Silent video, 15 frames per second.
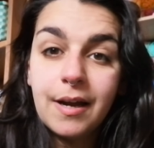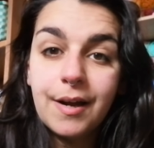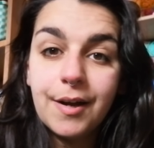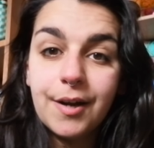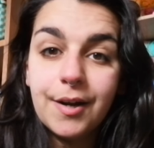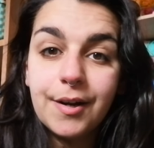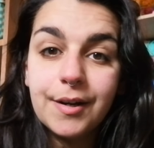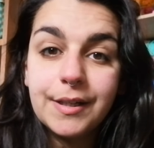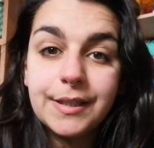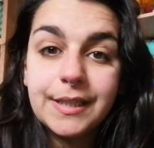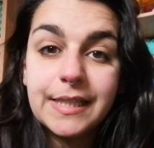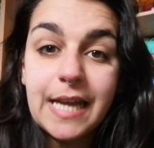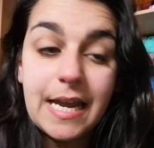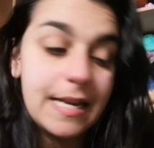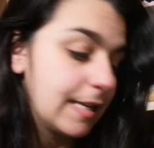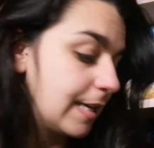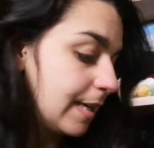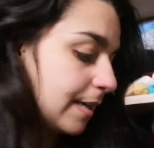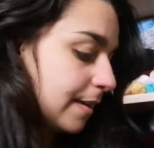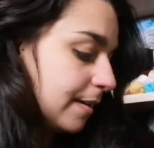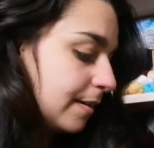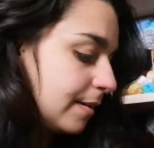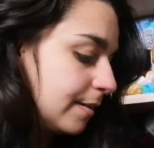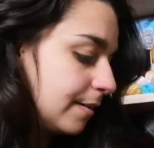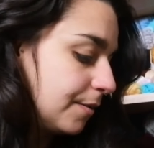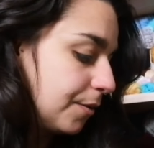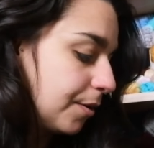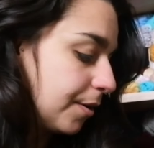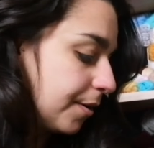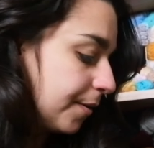uh, caking
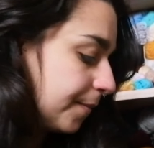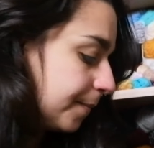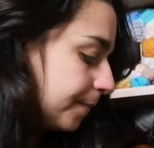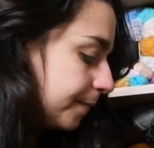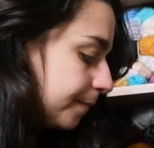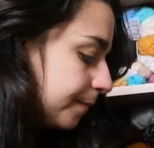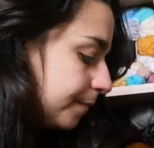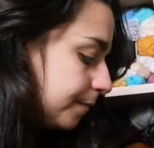the